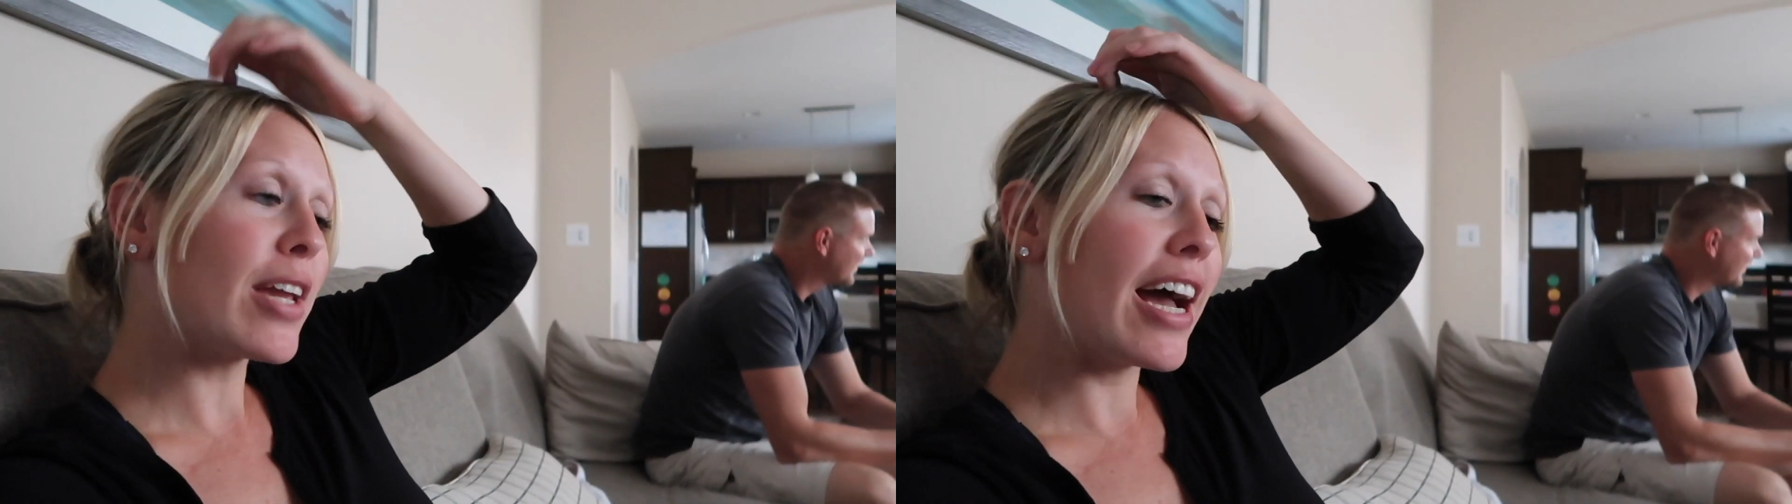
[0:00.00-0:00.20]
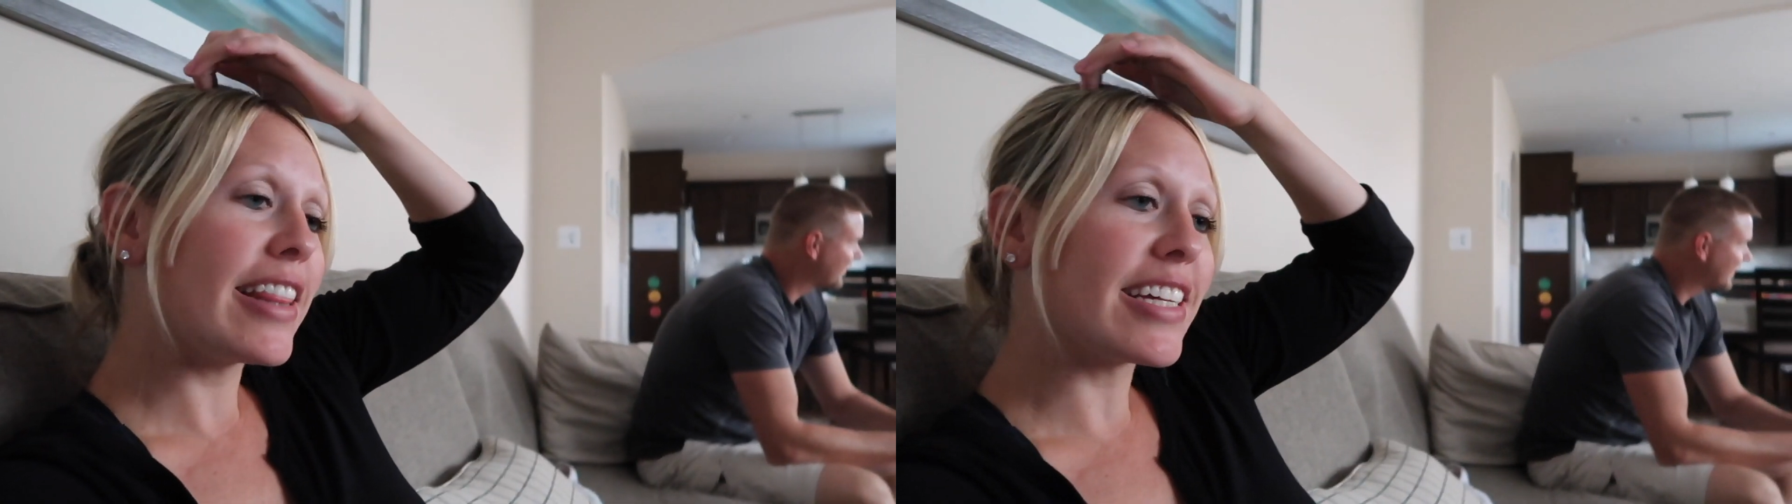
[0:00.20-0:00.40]

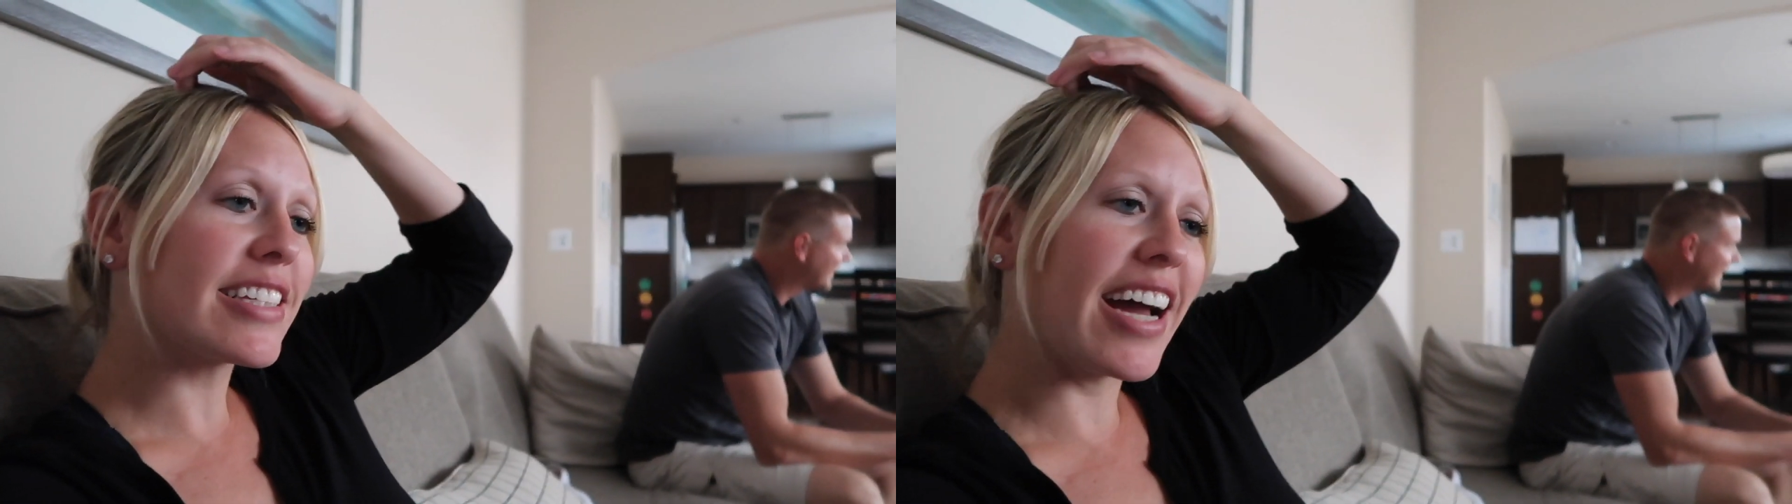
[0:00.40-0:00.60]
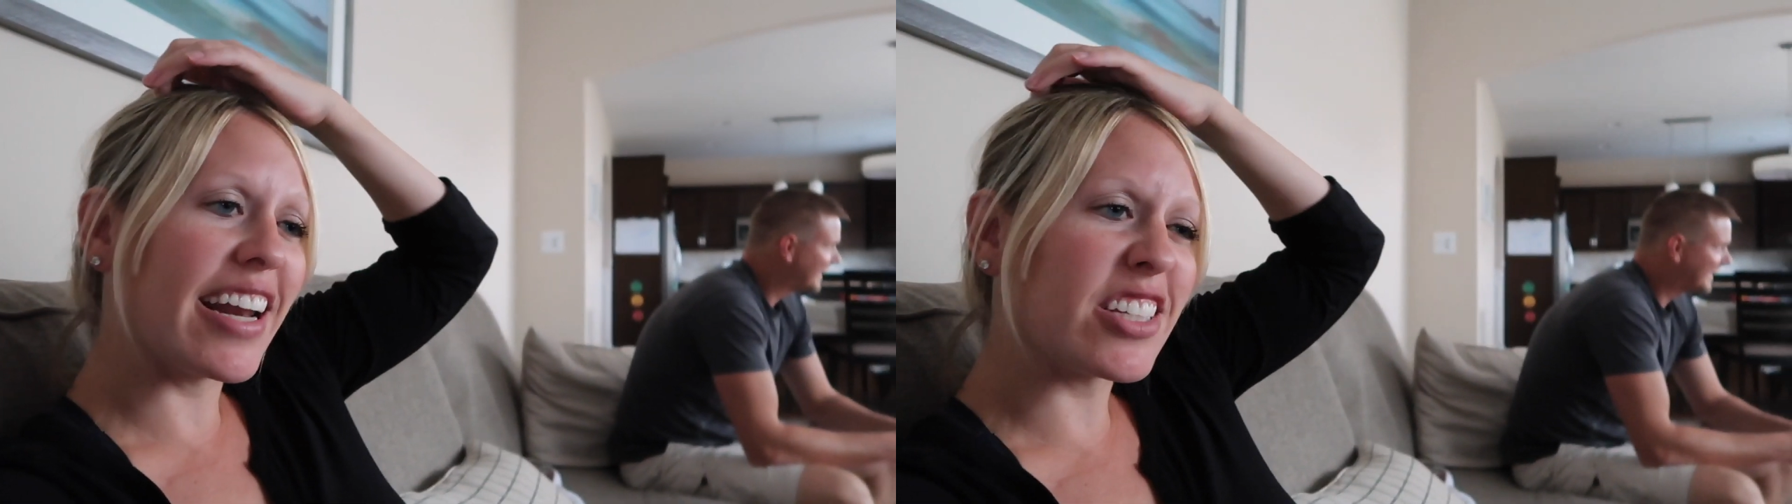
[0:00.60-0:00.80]
yeah, that's
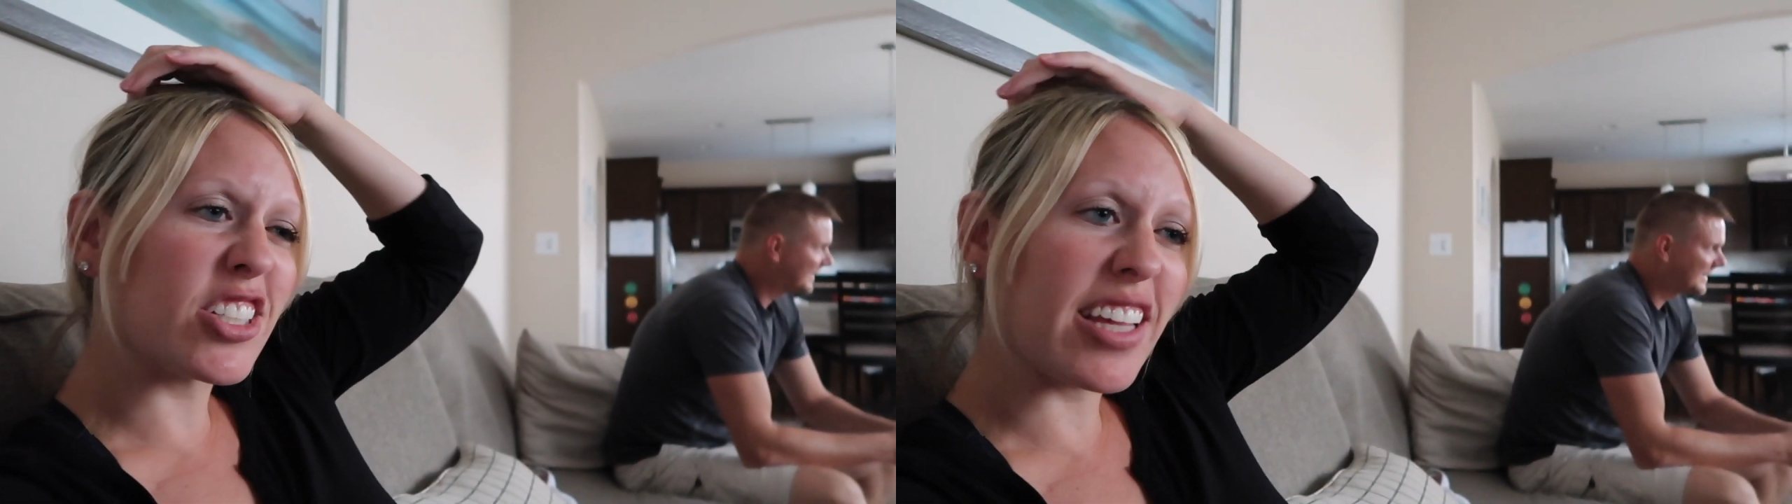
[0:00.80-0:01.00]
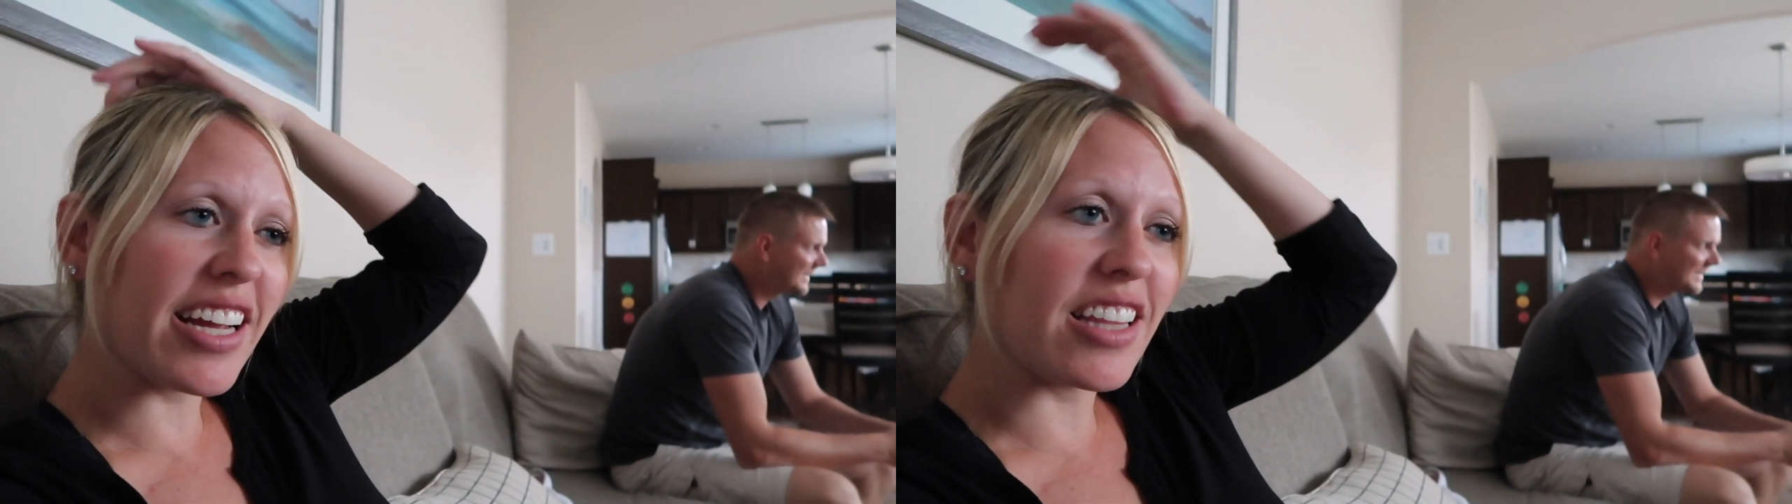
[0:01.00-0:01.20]
kind of
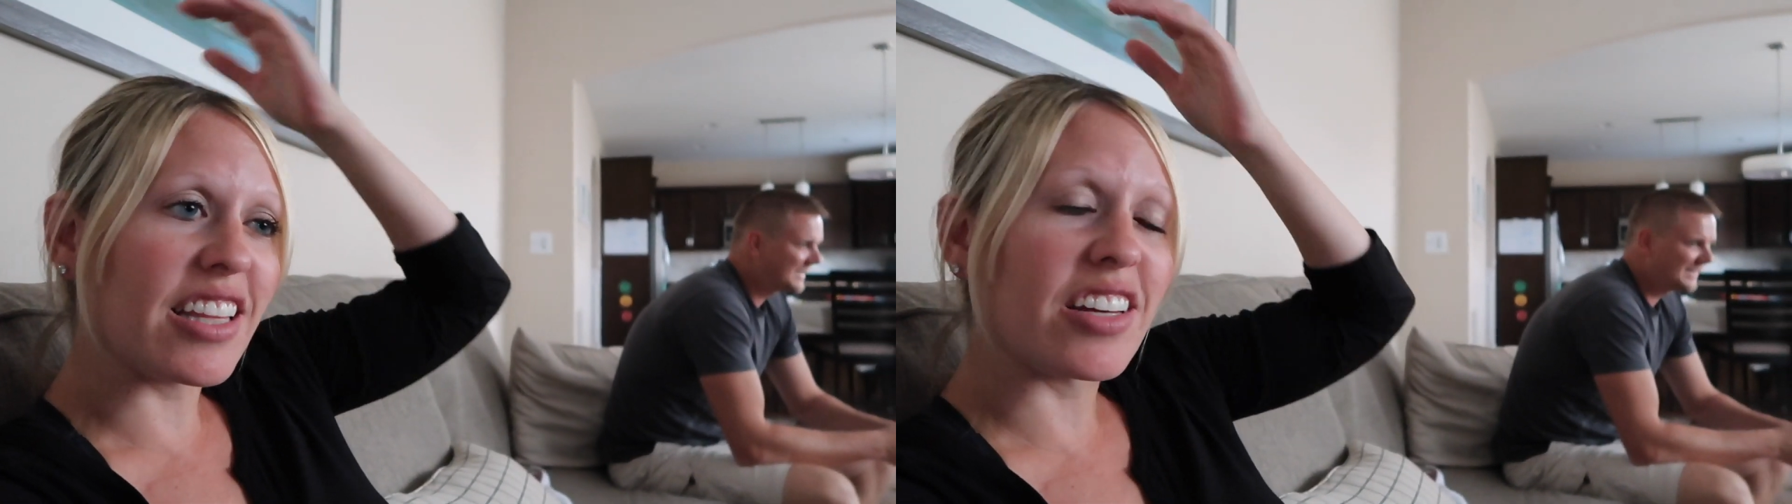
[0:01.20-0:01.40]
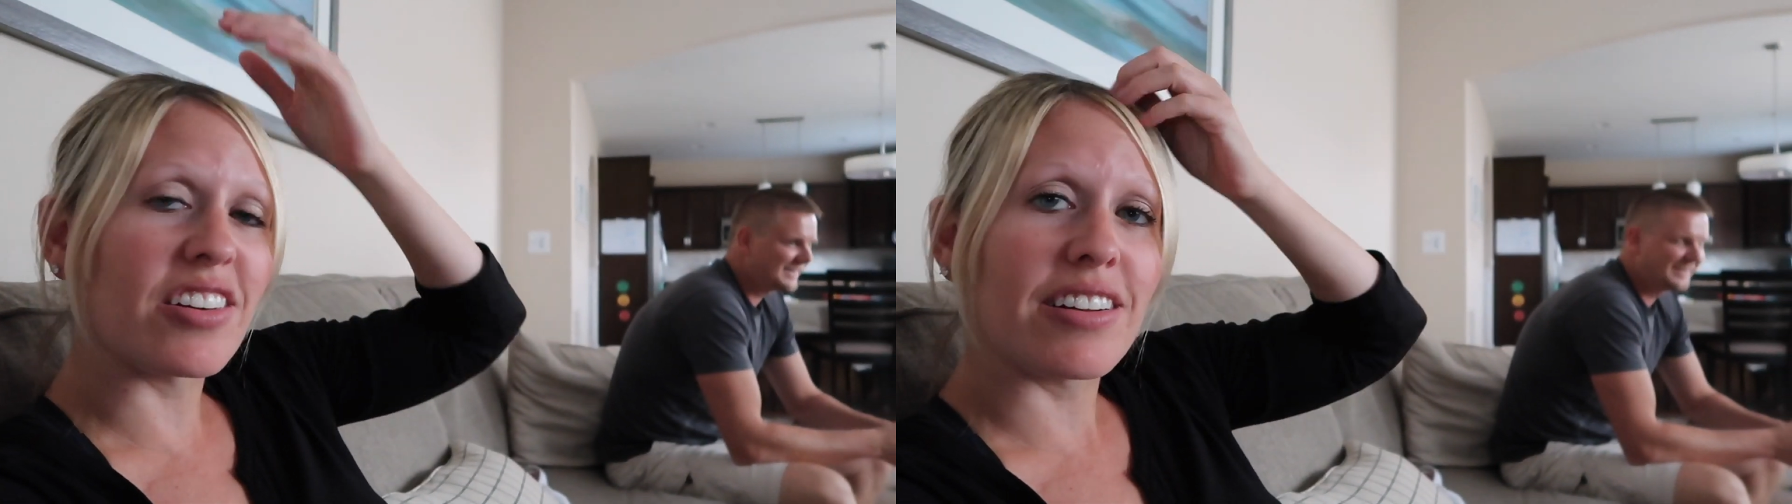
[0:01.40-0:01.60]
just like a
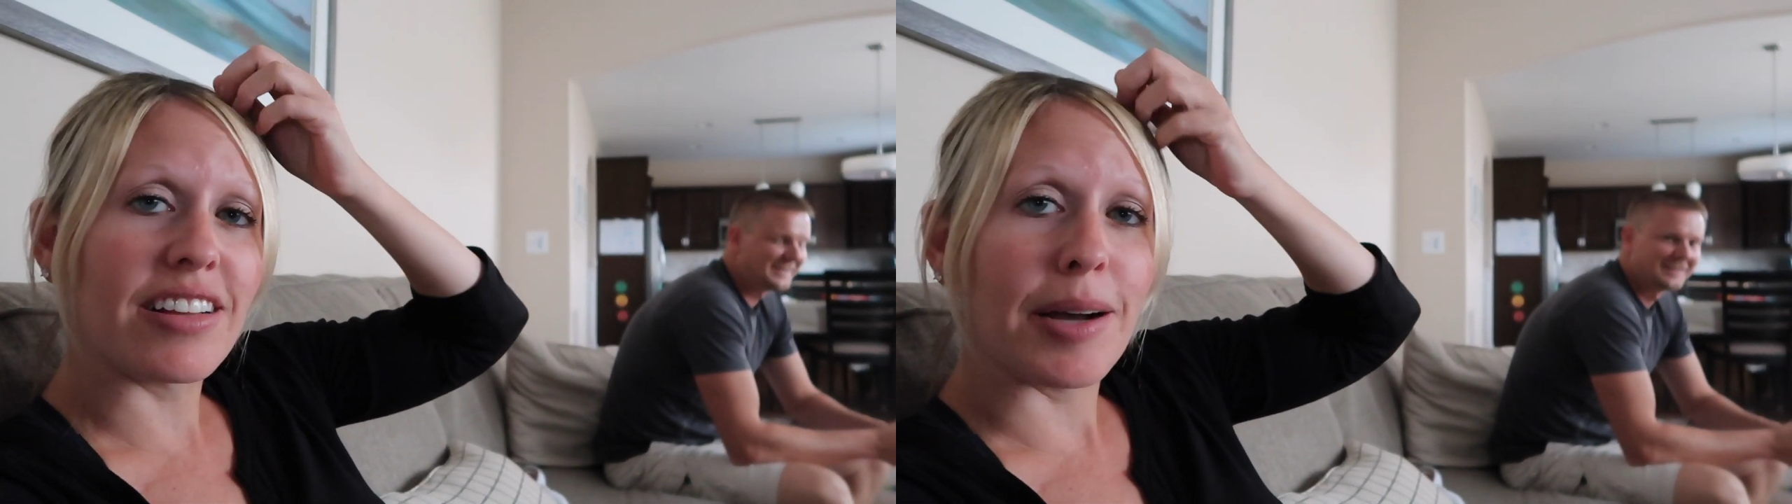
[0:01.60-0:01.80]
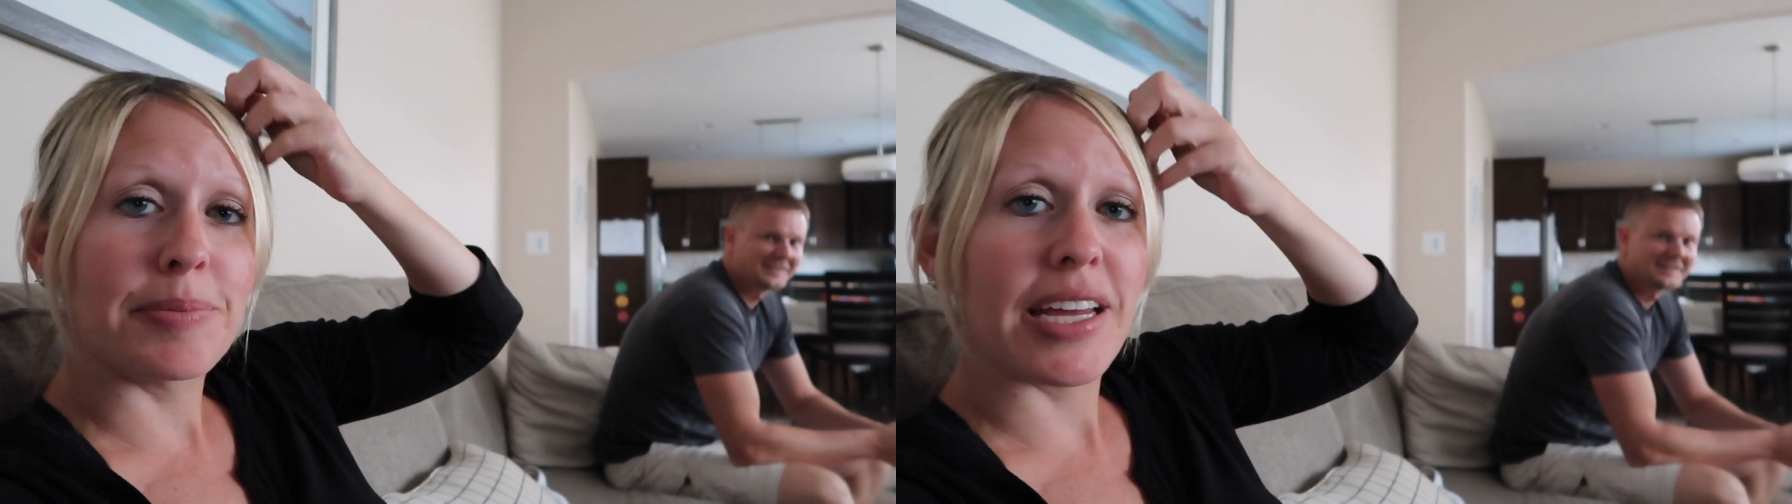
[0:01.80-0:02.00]
little
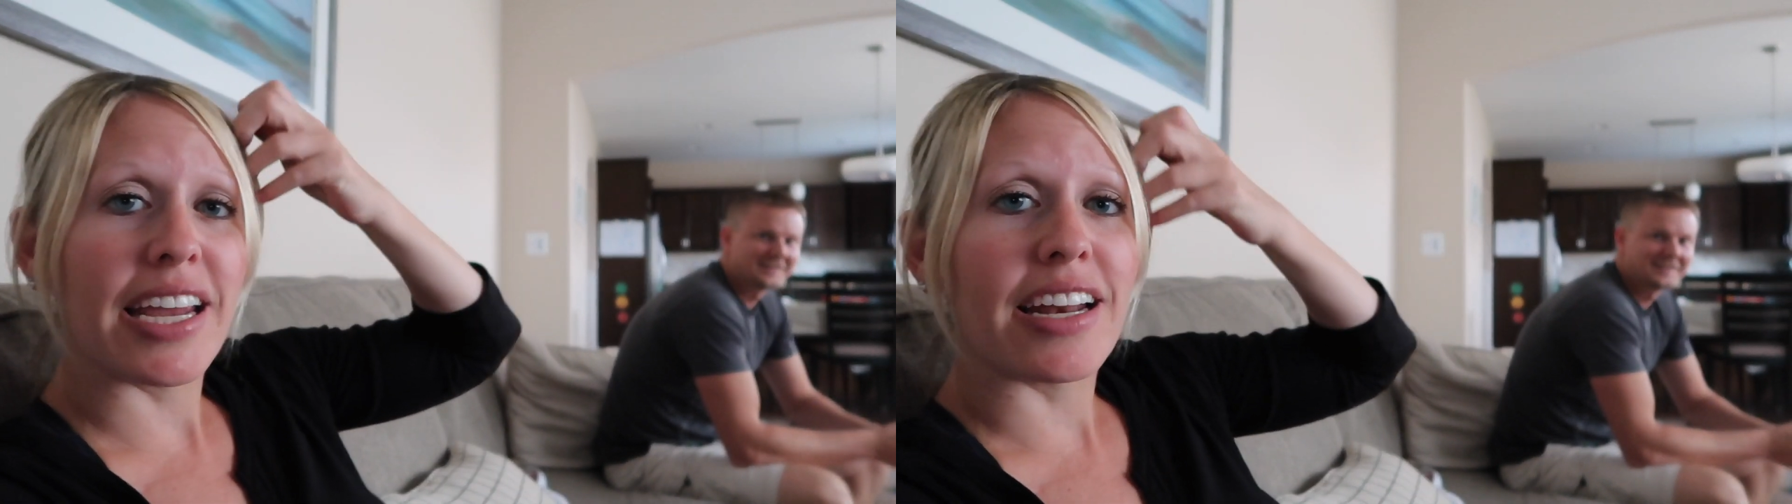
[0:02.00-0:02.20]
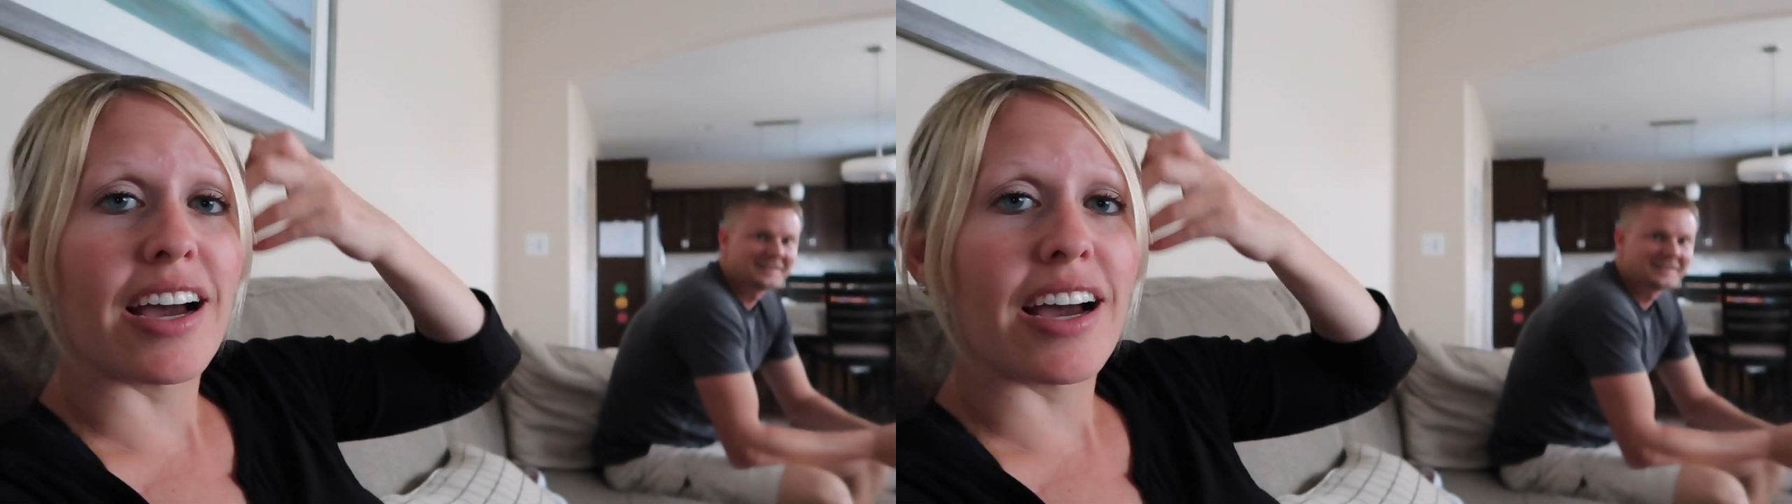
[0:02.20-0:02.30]
update